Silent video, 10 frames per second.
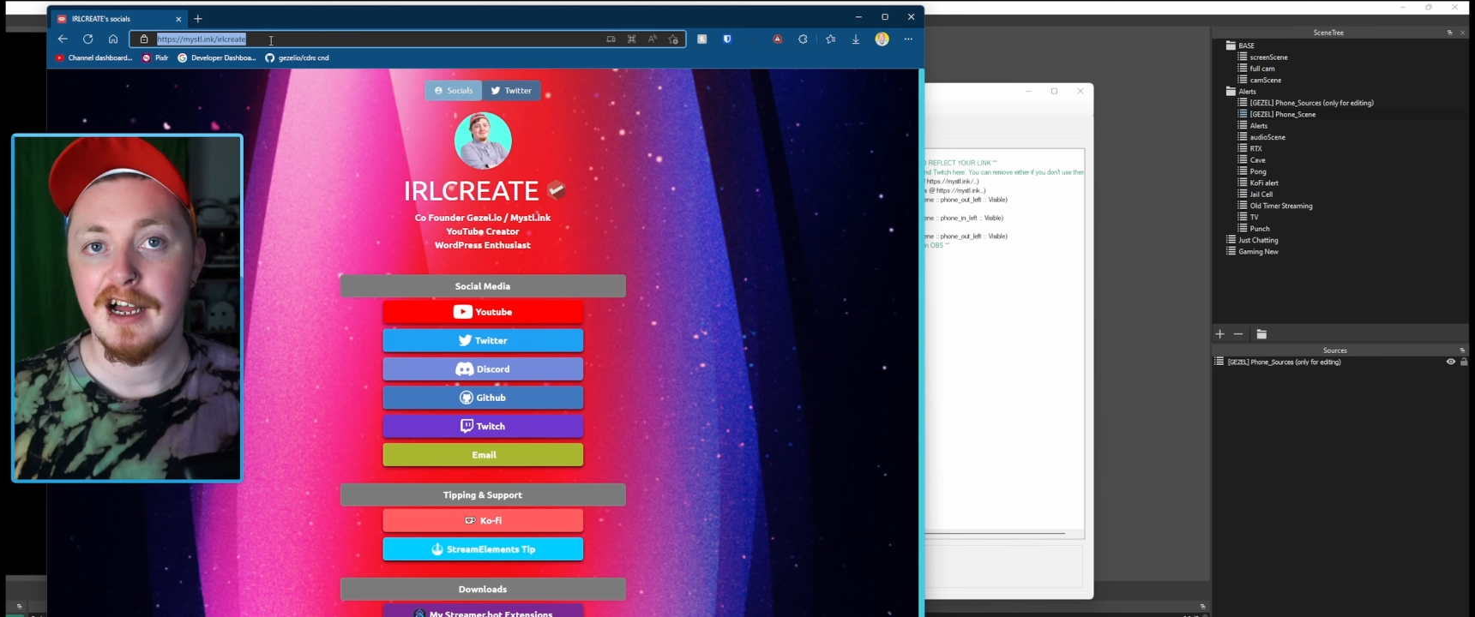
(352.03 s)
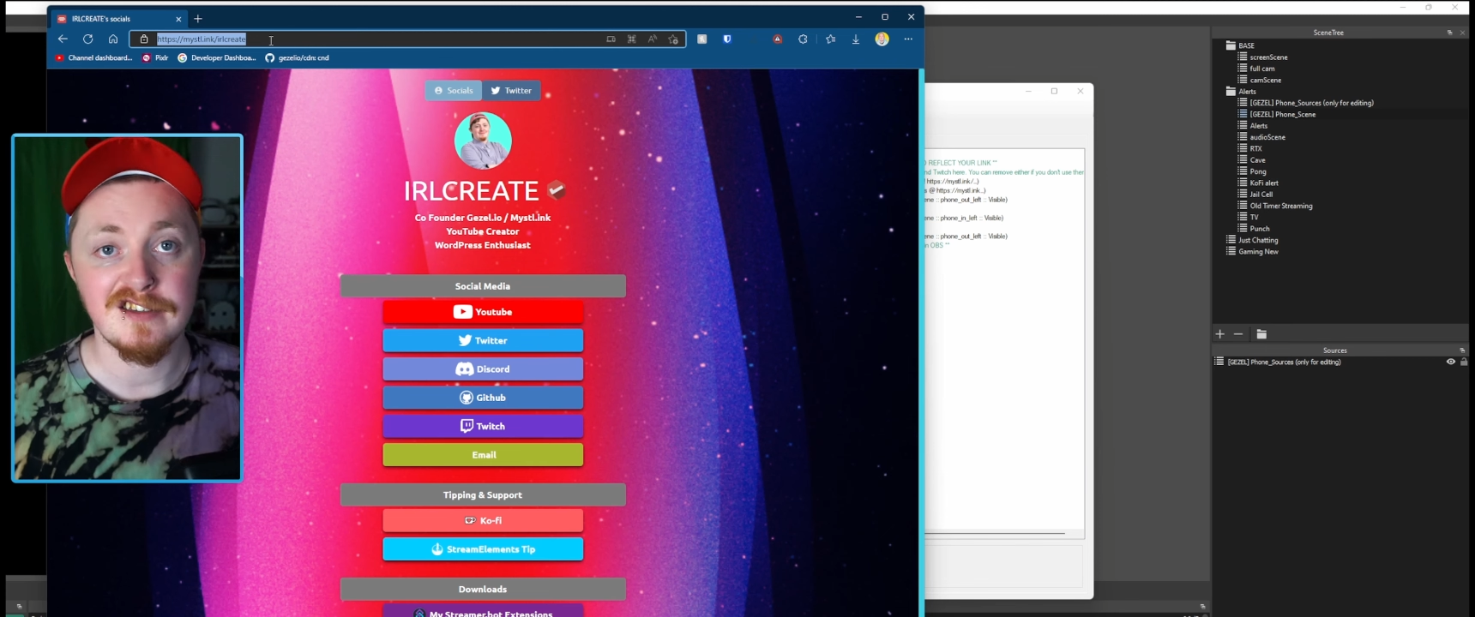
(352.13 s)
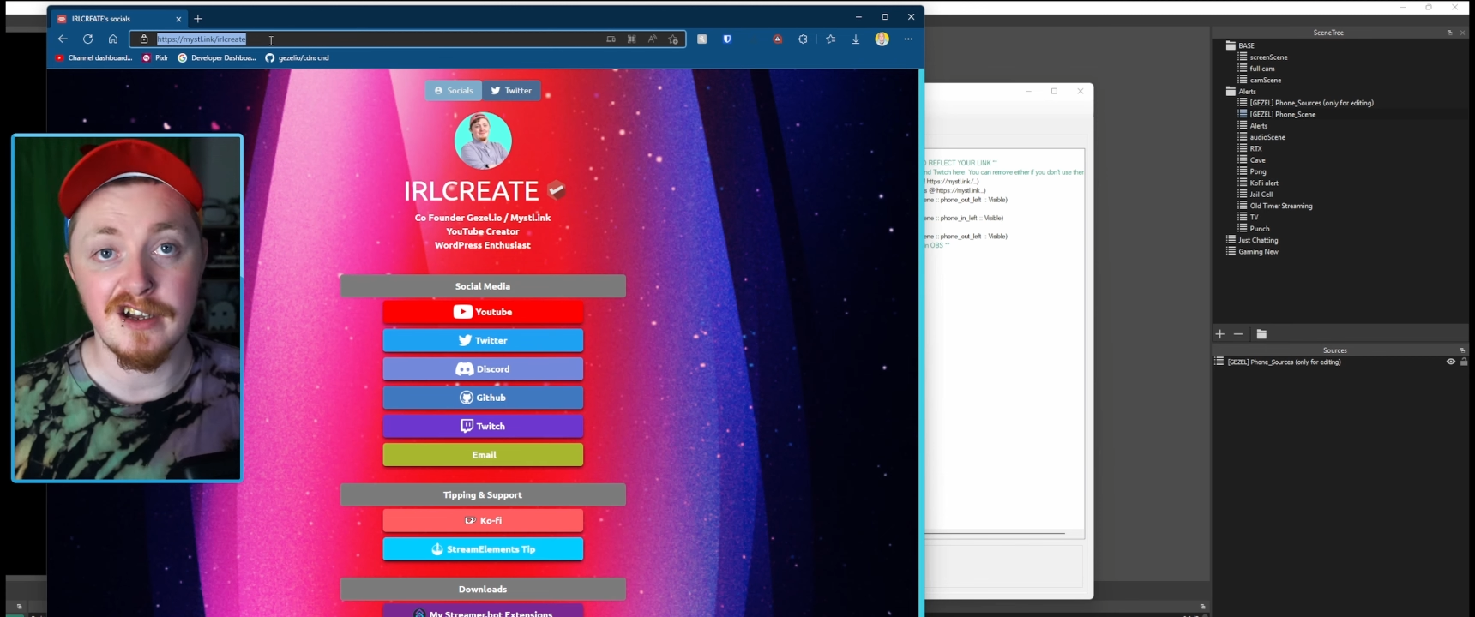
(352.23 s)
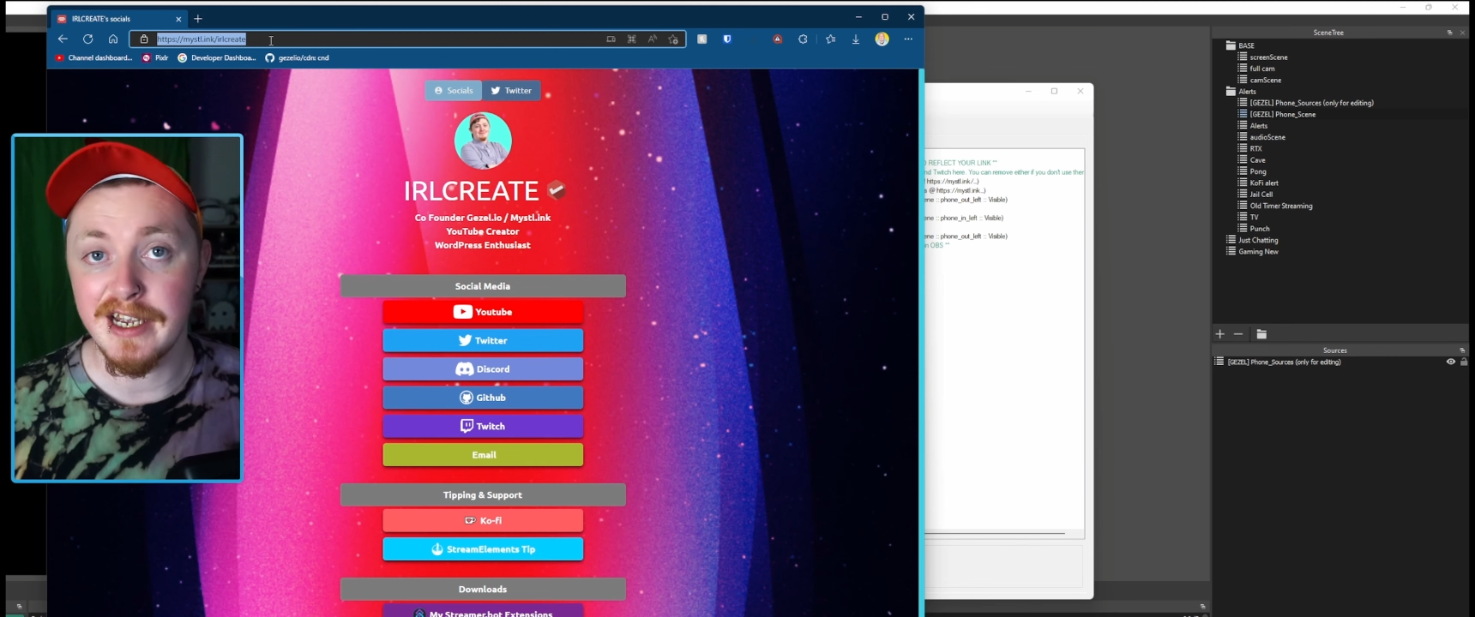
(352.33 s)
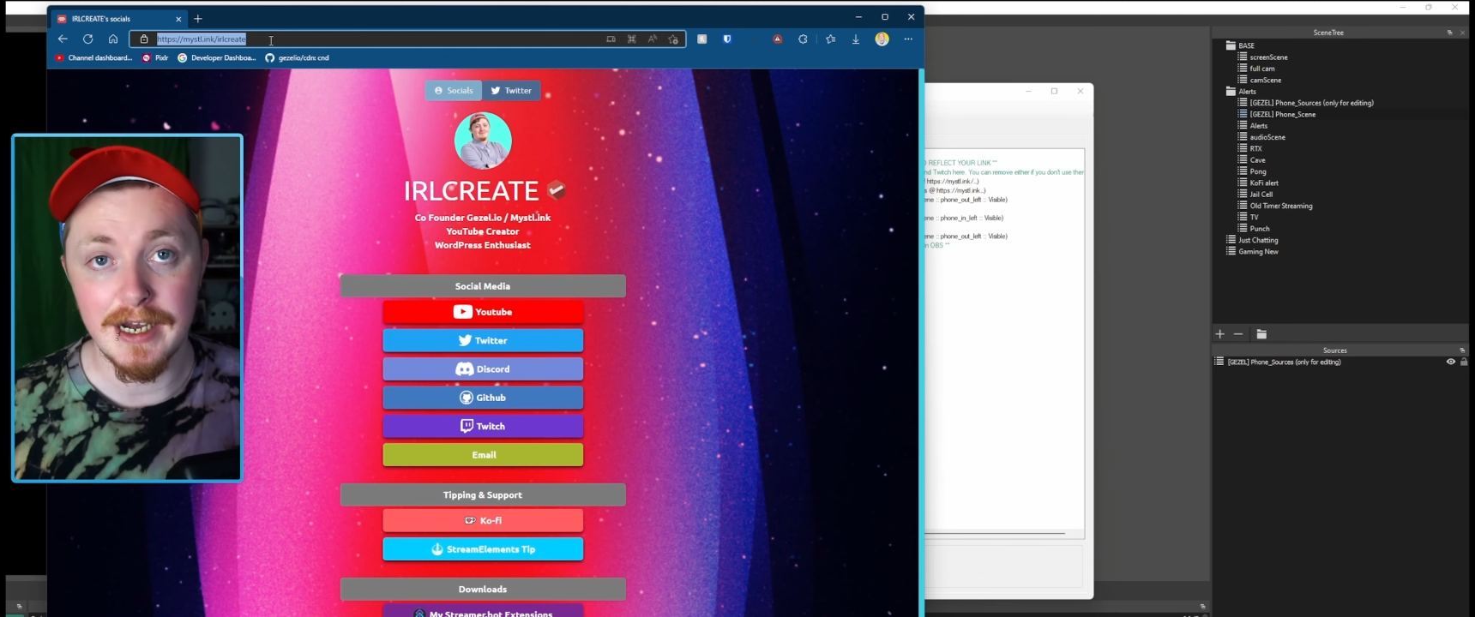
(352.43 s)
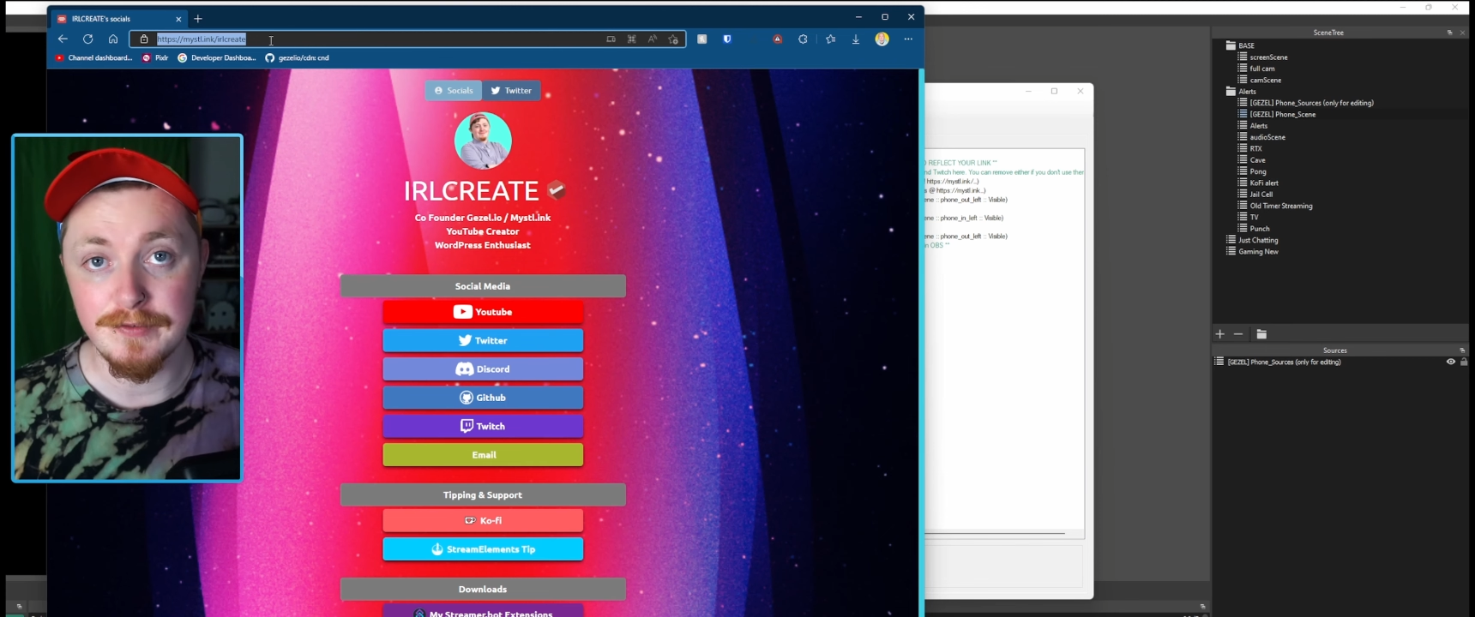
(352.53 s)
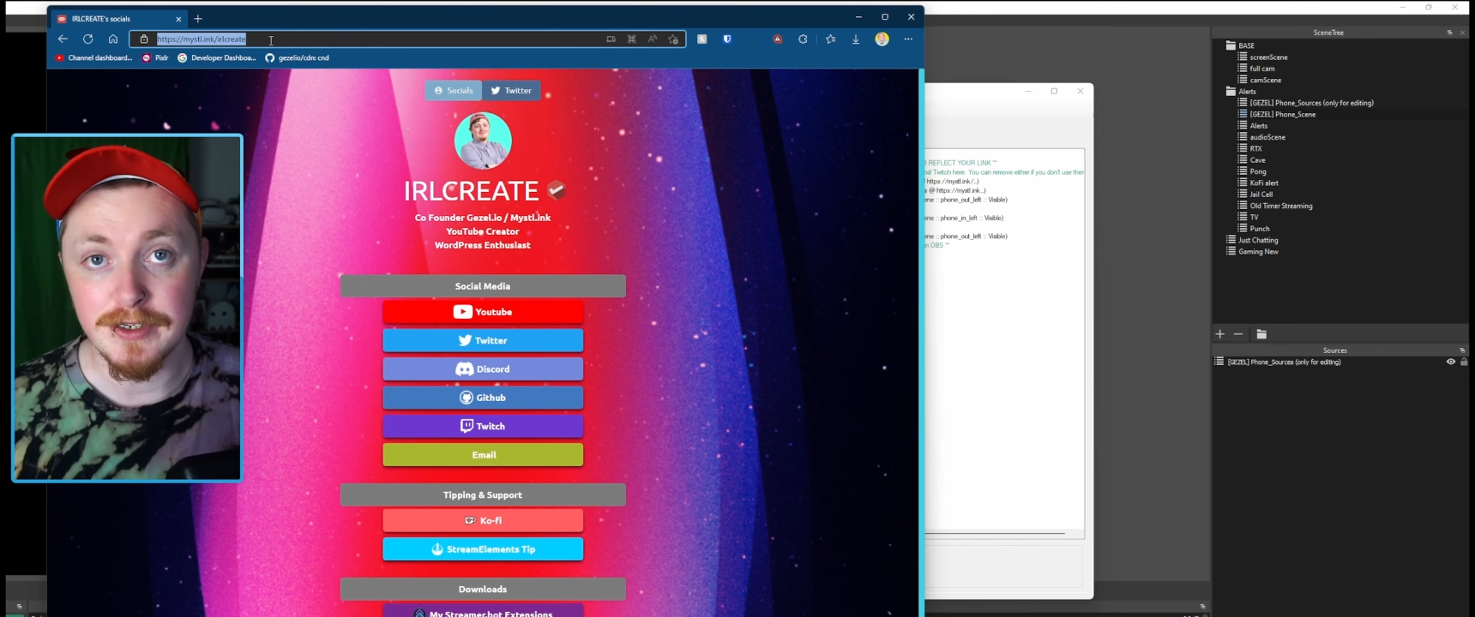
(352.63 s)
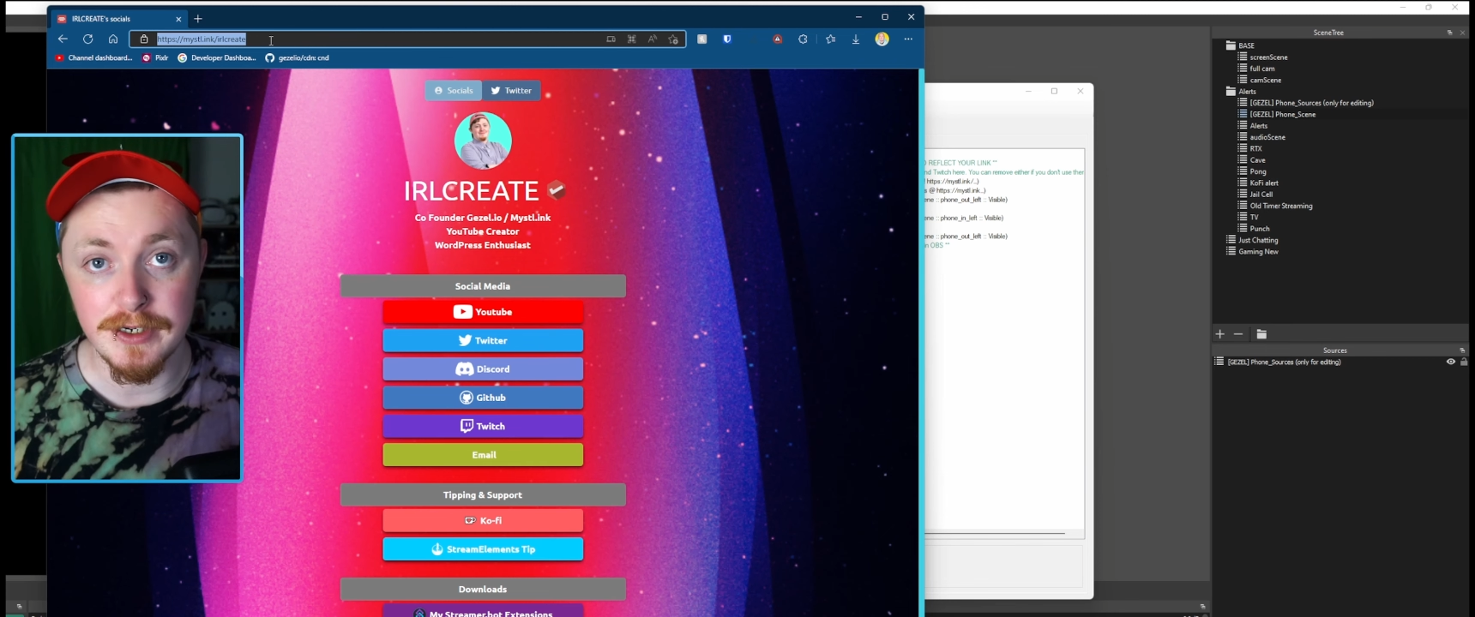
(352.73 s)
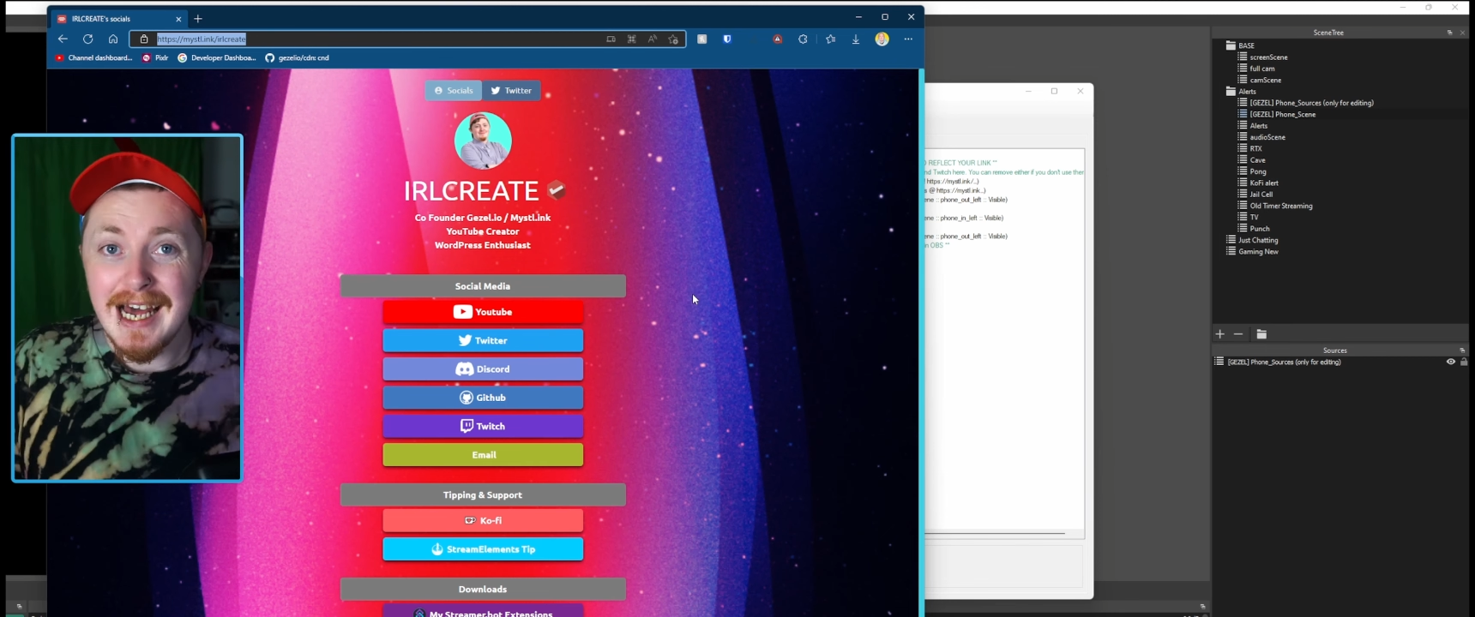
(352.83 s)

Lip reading: That's all you have to do.